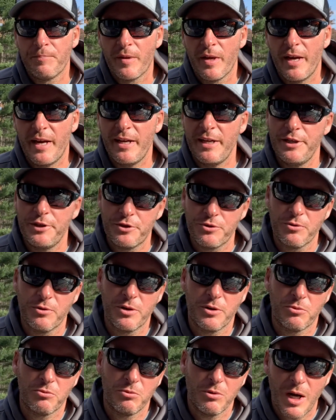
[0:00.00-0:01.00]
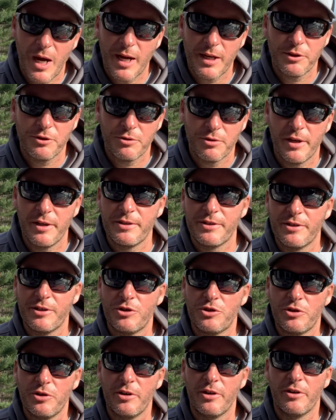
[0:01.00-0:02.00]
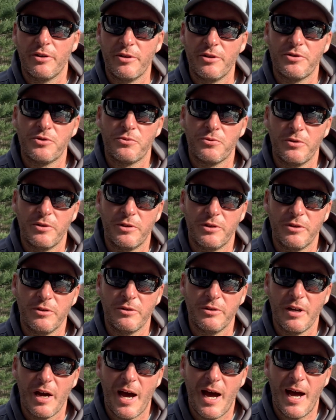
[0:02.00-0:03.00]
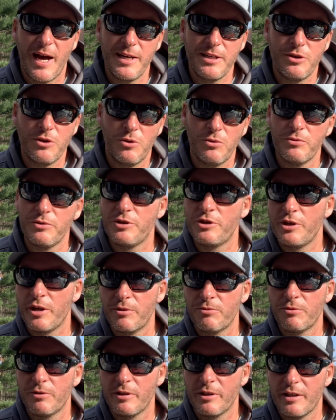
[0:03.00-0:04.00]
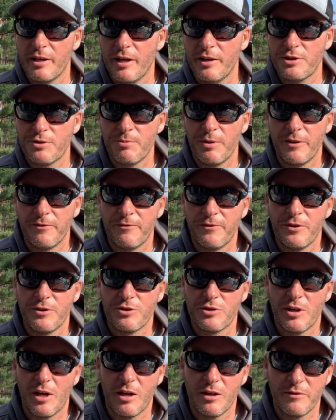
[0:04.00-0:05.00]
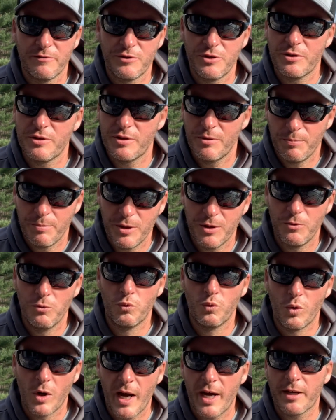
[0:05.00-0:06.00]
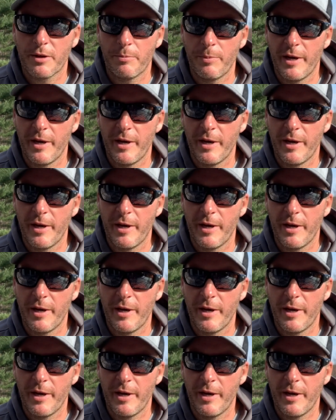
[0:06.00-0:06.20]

any sort of rock transition area is really good. I don't generally catch my fish out of just a big rock